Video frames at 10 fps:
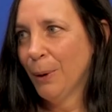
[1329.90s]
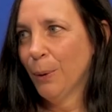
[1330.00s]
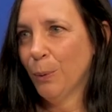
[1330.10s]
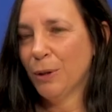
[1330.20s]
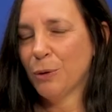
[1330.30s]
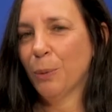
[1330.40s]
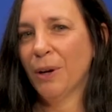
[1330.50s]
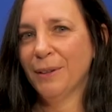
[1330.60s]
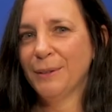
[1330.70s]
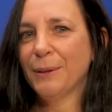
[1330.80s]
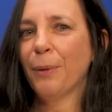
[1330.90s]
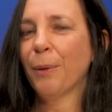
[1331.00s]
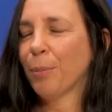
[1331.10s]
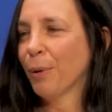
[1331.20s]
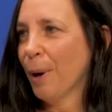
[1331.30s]
which was the
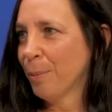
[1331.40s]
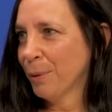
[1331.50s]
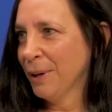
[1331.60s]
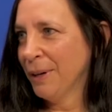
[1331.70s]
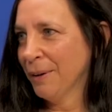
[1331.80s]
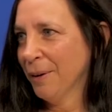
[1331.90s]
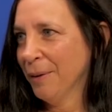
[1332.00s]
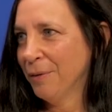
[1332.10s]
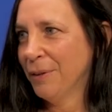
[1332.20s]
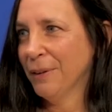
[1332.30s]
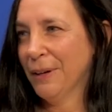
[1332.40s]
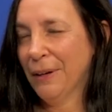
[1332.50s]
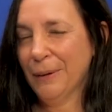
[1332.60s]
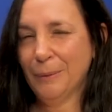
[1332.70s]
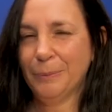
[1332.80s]
property of
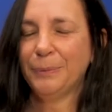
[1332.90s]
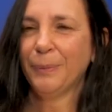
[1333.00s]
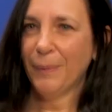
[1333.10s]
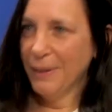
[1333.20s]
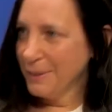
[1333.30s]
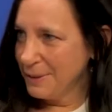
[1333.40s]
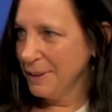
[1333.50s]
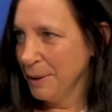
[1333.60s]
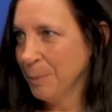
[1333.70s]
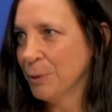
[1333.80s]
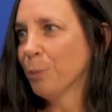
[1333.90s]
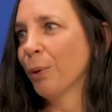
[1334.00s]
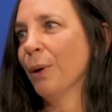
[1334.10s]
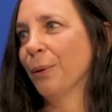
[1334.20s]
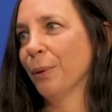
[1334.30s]
the esteemed
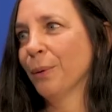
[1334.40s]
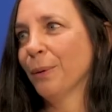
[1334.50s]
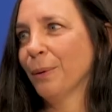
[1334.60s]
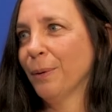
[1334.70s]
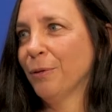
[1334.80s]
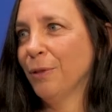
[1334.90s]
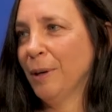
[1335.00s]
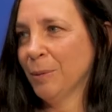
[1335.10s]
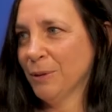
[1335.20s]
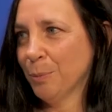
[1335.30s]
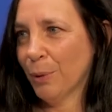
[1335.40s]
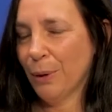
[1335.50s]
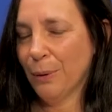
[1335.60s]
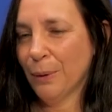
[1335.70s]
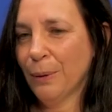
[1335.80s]
brother or mm-hmm. the mm. famous
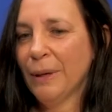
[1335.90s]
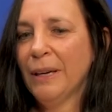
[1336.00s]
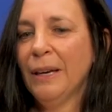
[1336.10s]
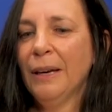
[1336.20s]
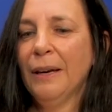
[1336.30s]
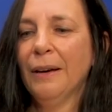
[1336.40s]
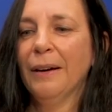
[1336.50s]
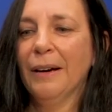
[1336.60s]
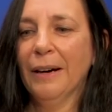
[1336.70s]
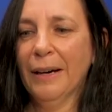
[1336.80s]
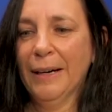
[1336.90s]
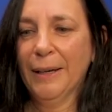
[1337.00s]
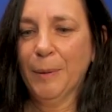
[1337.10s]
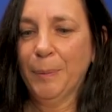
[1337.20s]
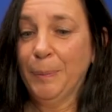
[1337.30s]
brother.
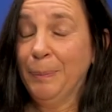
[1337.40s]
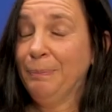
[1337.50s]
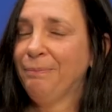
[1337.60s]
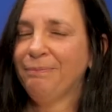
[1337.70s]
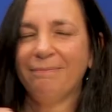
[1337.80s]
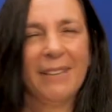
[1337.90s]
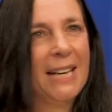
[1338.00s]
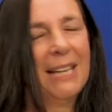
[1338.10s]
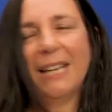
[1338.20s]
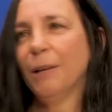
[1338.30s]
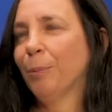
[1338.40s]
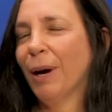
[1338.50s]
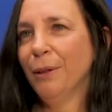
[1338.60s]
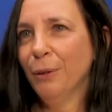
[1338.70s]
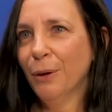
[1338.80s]
Um,
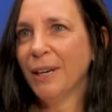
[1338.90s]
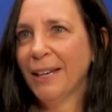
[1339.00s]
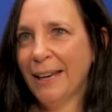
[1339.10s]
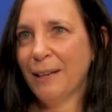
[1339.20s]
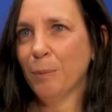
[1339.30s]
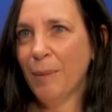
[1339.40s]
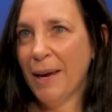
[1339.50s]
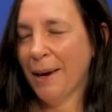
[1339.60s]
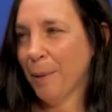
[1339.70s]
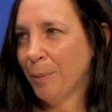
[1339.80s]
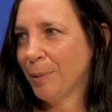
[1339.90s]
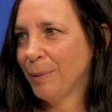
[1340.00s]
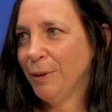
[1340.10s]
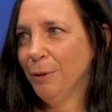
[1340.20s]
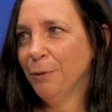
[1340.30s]
by looking at a map,
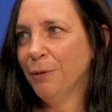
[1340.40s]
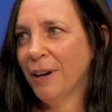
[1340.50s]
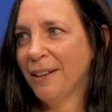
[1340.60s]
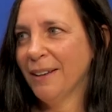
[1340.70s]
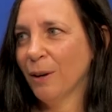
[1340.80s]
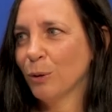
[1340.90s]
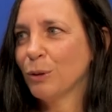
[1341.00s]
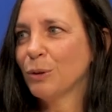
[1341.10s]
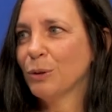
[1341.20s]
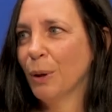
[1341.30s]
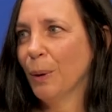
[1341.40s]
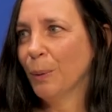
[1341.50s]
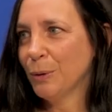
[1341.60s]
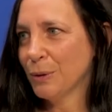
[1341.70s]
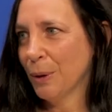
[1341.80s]
you find out
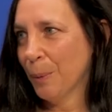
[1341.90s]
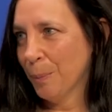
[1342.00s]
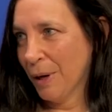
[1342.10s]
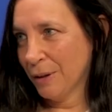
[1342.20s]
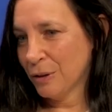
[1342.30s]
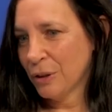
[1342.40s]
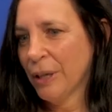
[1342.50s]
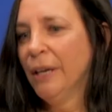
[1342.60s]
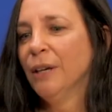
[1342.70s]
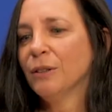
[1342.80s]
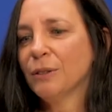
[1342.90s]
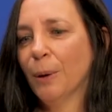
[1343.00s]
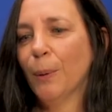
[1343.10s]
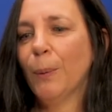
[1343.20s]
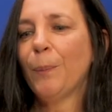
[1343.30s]
so, so much.
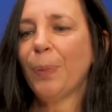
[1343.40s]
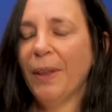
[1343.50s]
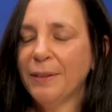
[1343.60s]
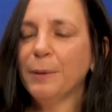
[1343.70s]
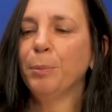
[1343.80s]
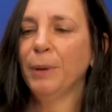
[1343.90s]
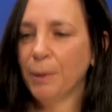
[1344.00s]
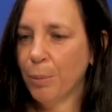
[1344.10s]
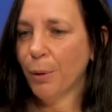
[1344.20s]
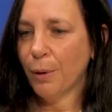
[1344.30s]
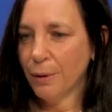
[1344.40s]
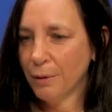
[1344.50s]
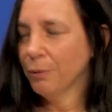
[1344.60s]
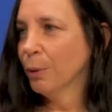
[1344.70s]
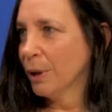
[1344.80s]
So that's a big part
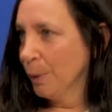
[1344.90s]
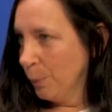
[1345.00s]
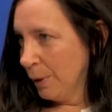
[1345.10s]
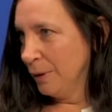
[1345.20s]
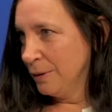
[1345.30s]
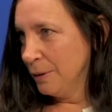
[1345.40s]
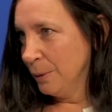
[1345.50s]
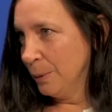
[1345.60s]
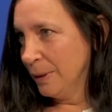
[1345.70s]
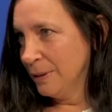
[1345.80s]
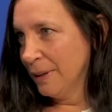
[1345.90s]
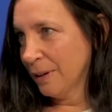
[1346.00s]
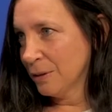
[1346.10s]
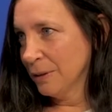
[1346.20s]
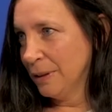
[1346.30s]
of what I want to do is
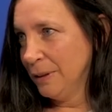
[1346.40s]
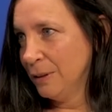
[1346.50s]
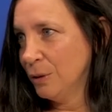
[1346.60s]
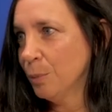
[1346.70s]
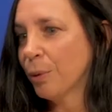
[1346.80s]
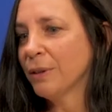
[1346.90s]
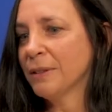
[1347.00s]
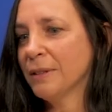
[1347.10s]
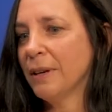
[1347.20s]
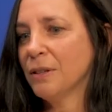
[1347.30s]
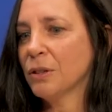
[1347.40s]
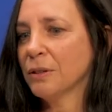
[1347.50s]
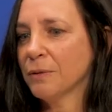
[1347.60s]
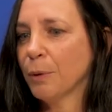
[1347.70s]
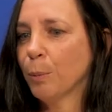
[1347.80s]
actually do
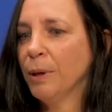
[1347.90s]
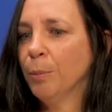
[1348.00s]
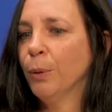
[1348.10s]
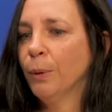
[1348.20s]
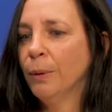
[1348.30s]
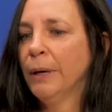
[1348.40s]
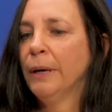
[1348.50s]
presentations for people